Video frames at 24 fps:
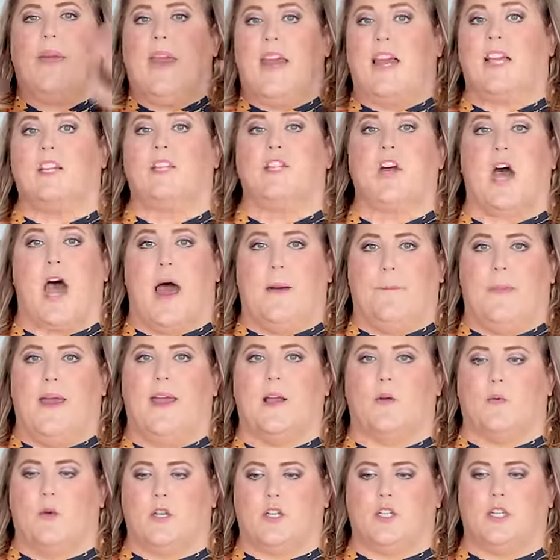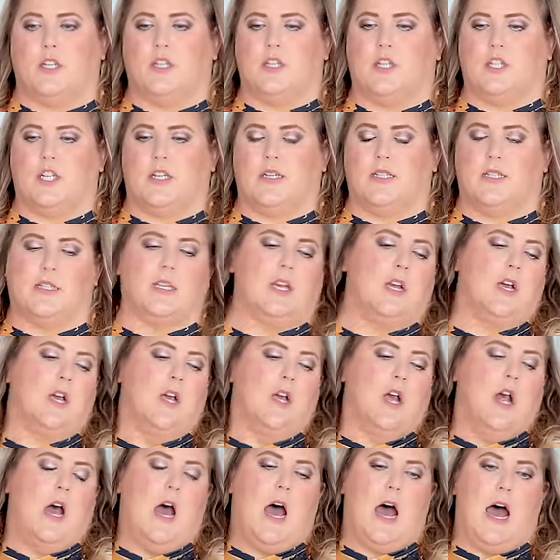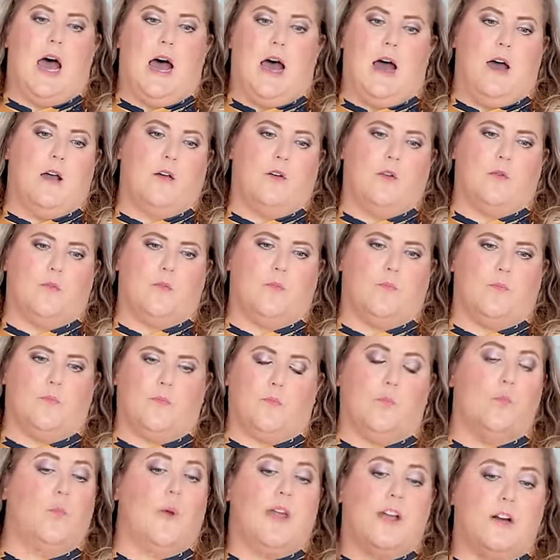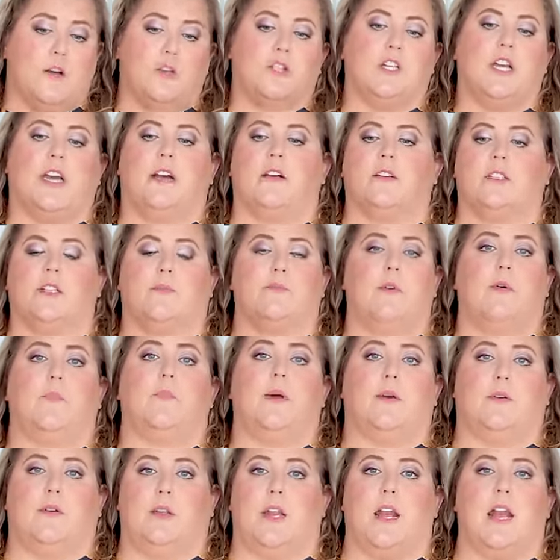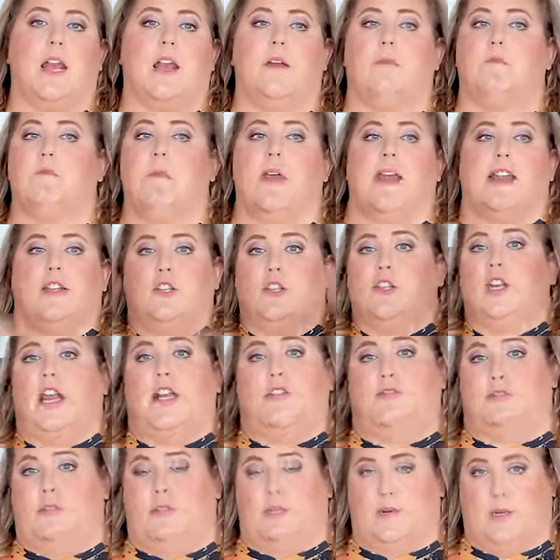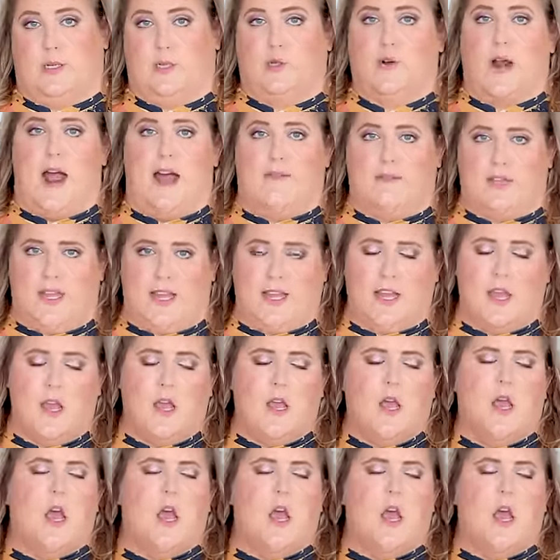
big topic, which is just wheelchairs and mobility in general and traveling.